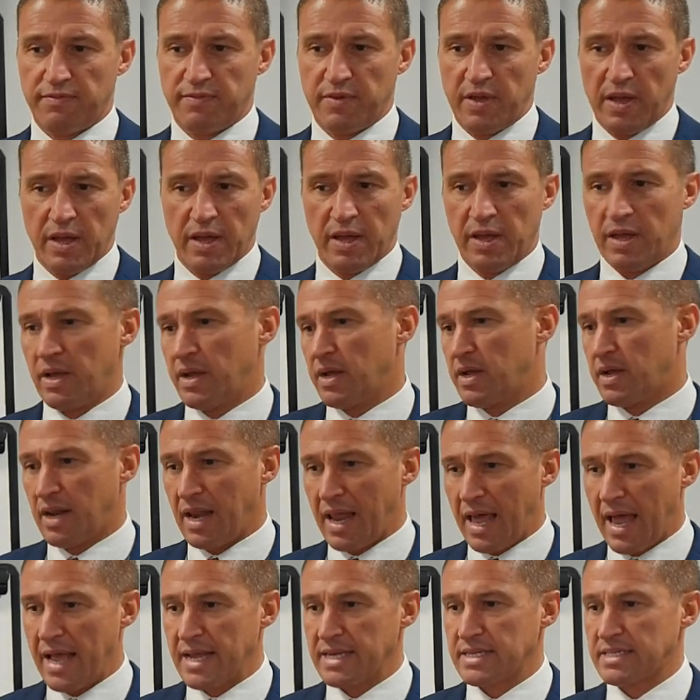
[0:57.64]
uh,
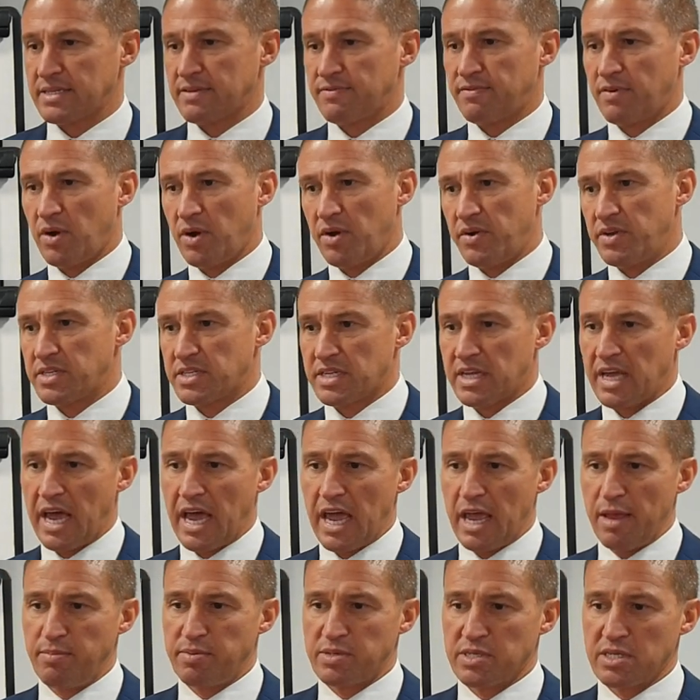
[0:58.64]
glass, fire
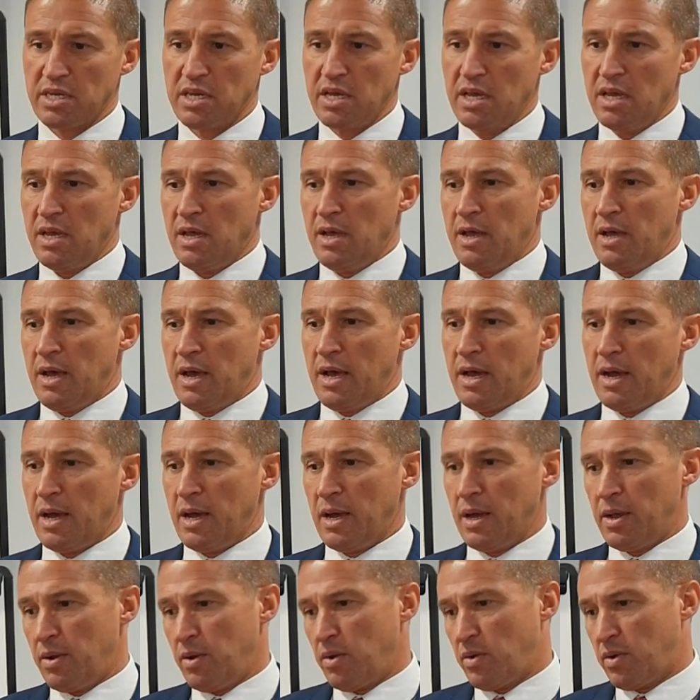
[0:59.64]
escapes,
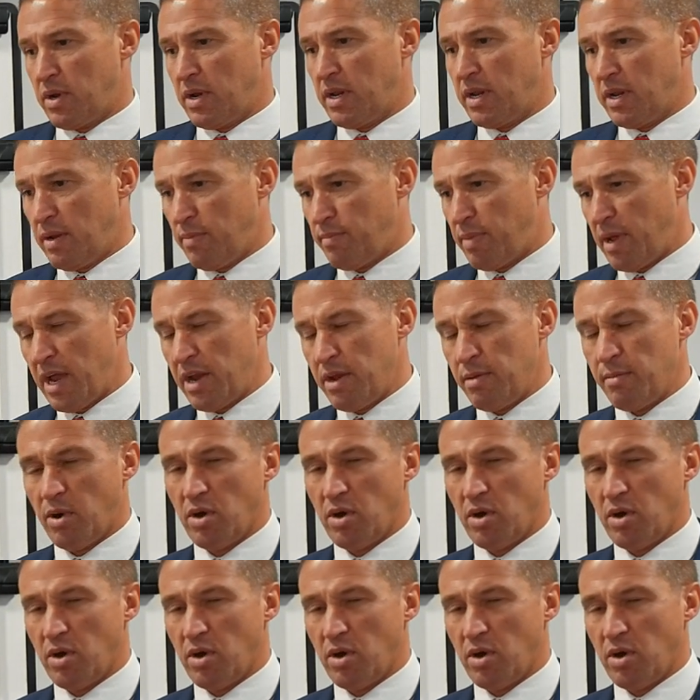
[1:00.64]
uh, looking in bear in